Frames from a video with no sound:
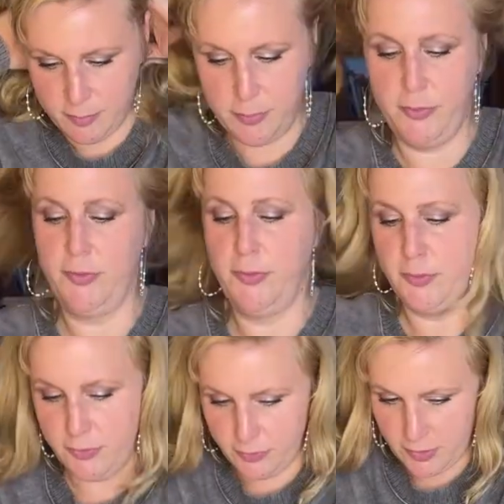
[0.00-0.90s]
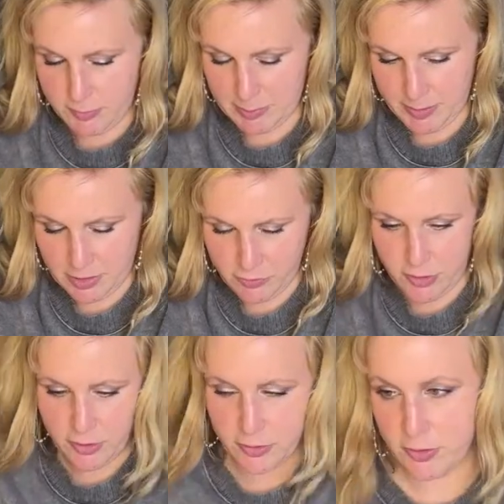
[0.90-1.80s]
blues, maybe a
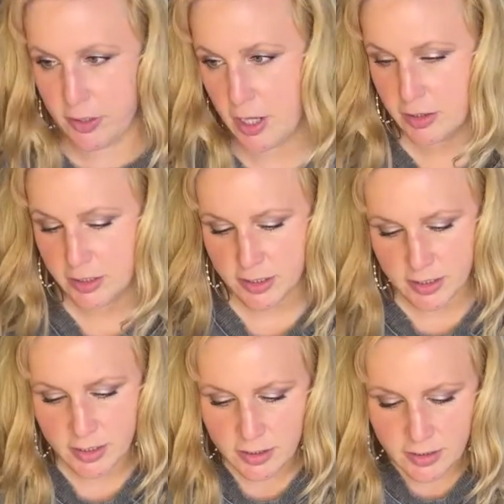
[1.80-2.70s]
darker color.